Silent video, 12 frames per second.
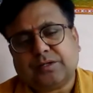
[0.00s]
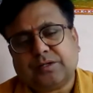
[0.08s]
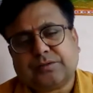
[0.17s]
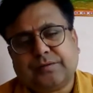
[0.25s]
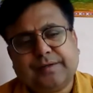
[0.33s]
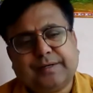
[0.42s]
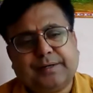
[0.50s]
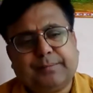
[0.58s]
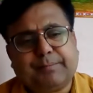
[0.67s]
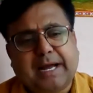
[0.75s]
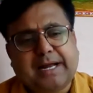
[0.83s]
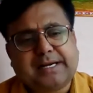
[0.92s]
So, here
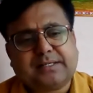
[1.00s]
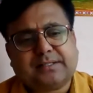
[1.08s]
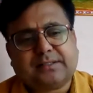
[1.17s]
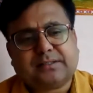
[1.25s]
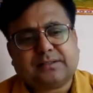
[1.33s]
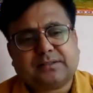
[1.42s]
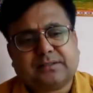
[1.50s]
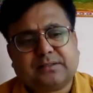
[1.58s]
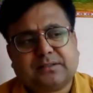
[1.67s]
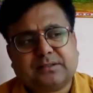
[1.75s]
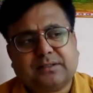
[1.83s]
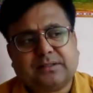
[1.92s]
man
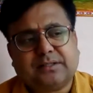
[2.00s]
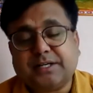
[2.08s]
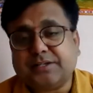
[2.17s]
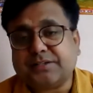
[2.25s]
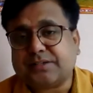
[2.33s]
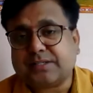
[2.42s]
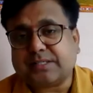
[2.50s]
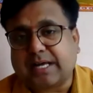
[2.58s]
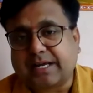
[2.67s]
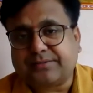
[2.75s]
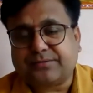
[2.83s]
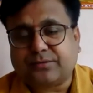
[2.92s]
leads his
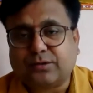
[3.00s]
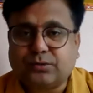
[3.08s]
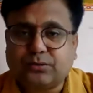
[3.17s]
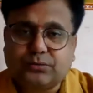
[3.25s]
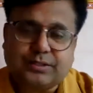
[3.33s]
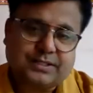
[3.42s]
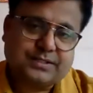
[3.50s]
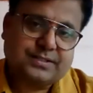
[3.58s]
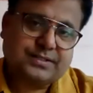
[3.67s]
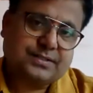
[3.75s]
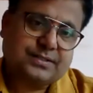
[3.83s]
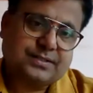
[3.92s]
life for two
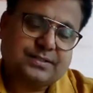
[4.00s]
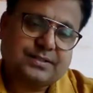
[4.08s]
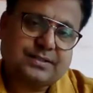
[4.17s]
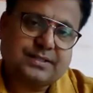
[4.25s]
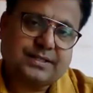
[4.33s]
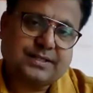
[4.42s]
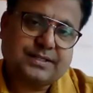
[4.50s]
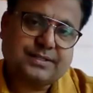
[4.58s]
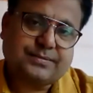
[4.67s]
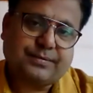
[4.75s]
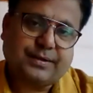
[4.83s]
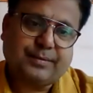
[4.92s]
things, that is,
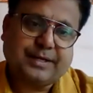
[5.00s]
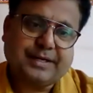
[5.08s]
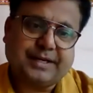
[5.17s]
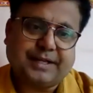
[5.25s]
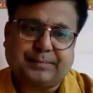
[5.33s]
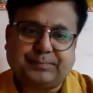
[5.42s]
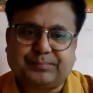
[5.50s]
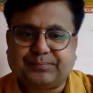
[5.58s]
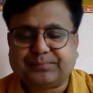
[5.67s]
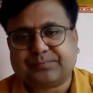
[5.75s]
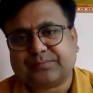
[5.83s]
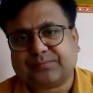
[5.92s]
fame and name.
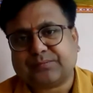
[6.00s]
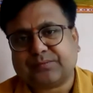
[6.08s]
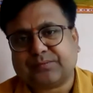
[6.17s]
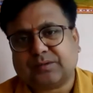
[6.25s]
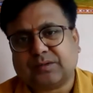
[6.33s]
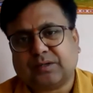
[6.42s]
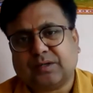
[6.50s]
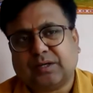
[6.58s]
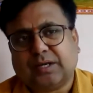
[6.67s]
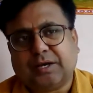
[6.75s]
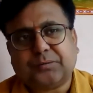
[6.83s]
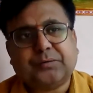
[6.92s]

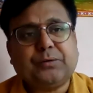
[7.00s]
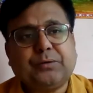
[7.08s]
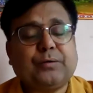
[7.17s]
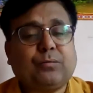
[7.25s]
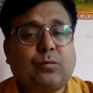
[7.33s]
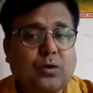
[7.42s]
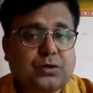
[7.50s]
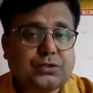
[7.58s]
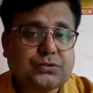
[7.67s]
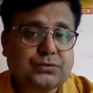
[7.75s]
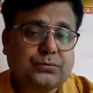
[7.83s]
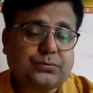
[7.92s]
Everyone
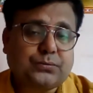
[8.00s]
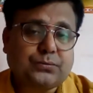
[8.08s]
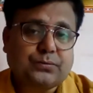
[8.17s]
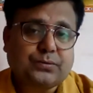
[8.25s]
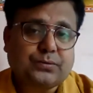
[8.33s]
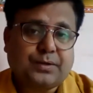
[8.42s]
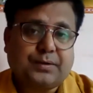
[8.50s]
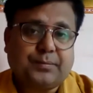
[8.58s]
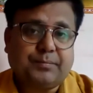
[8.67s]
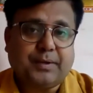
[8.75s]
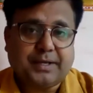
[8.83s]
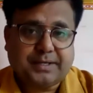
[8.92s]
wants to
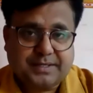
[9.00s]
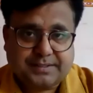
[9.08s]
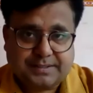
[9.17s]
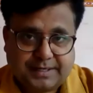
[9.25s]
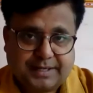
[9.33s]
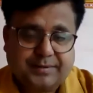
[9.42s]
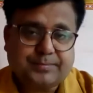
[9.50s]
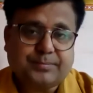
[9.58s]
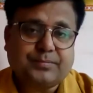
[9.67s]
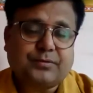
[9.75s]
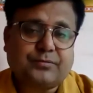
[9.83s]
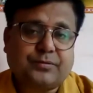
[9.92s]
make his
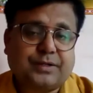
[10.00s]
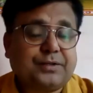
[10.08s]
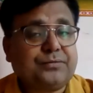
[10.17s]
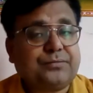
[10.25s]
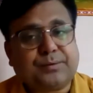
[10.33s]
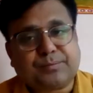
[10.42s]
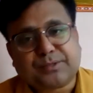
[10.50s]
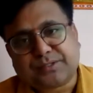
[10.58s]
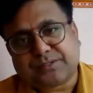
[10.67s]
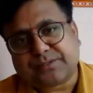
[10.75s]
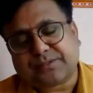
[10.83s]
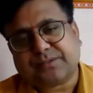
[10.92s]
name very
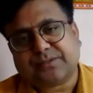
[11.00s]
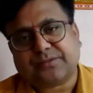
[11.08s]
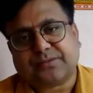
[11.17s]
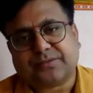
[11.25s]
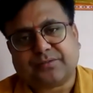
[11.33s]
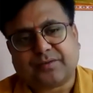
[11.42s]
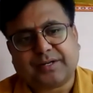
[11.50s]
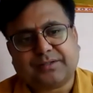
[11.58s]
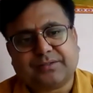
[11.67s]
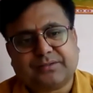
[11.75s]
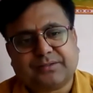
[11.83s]
famous, right?